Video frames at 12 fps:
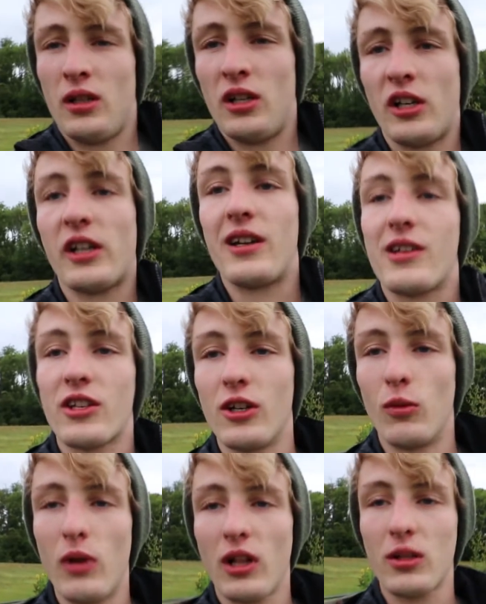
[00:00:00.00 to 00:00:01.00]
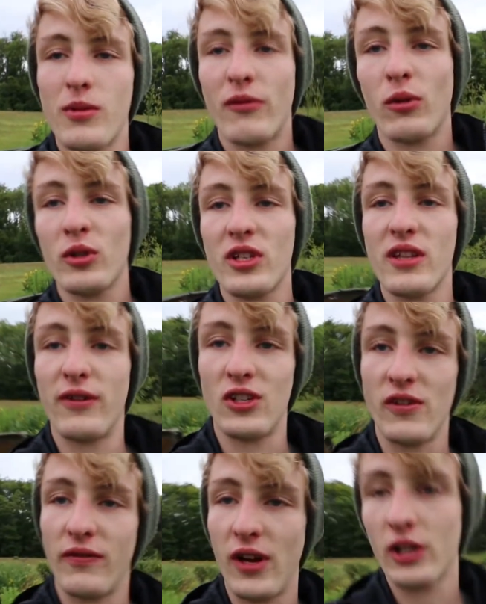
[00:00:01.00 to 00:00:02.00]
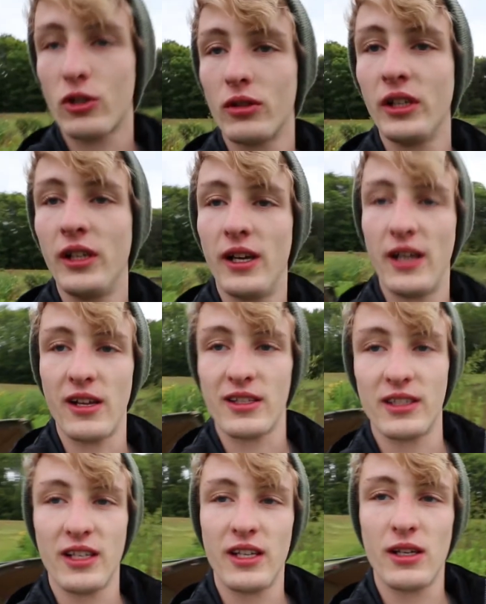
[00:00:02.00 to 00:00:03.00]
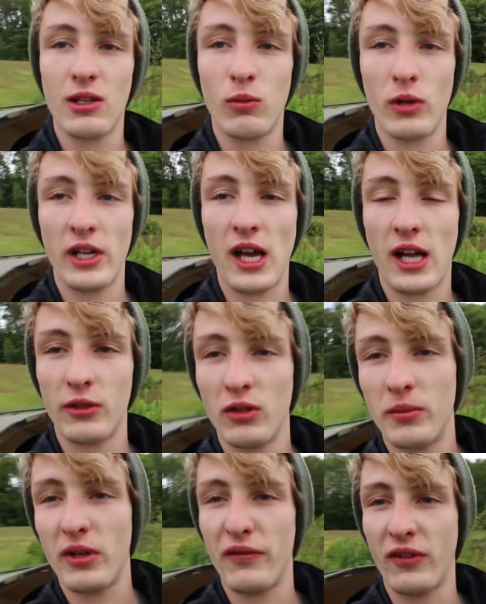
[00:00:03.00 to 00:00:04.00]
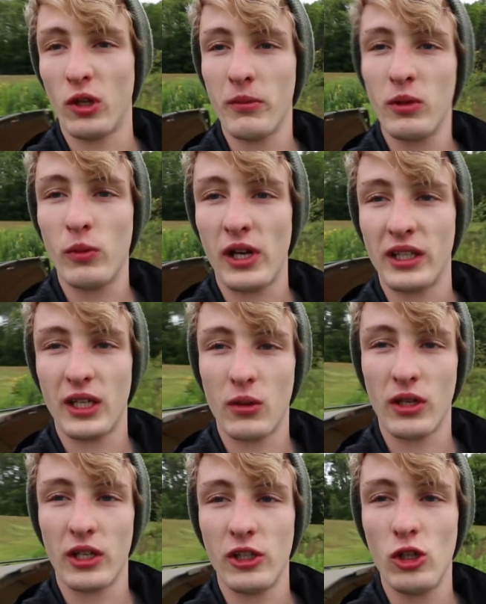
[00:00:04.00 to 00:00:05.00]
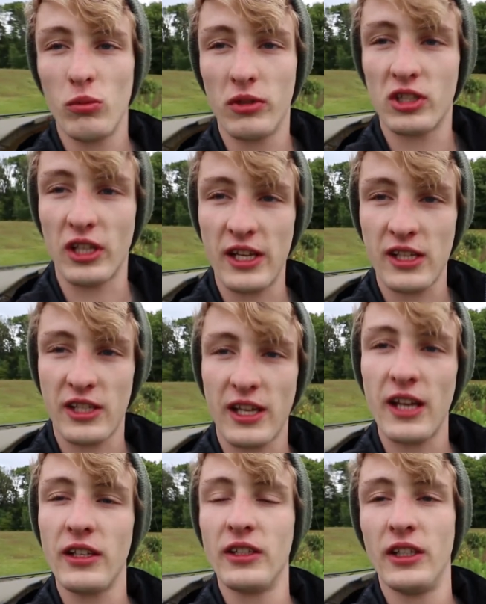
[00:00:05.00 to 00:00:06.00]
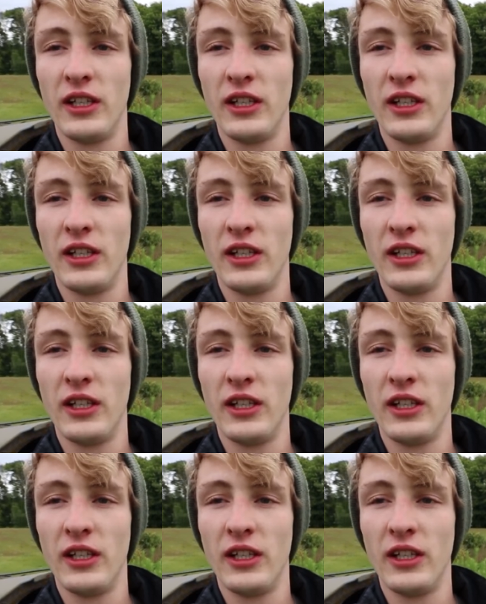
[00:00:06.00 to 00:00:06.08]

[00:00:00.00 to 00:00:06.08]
Okay, so welcome everyone to the fishing factory. Today we are doing a bit of filming. We are down at Newbridge Lakes again.